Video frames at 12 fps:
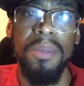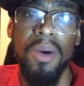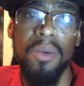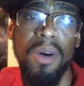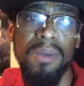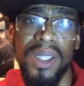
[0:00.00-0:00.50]

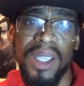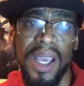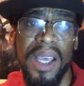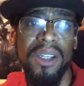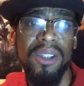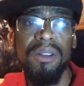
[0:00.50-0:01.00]
But what we
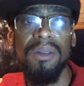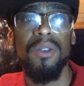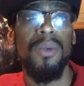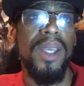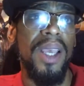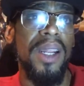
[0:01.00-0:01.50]
can do
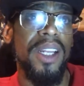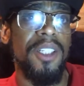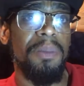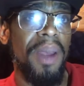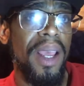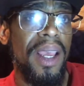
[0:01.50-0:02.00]
is we can
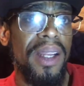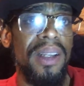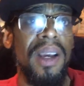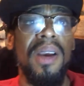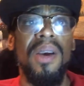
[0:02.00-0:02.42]
expand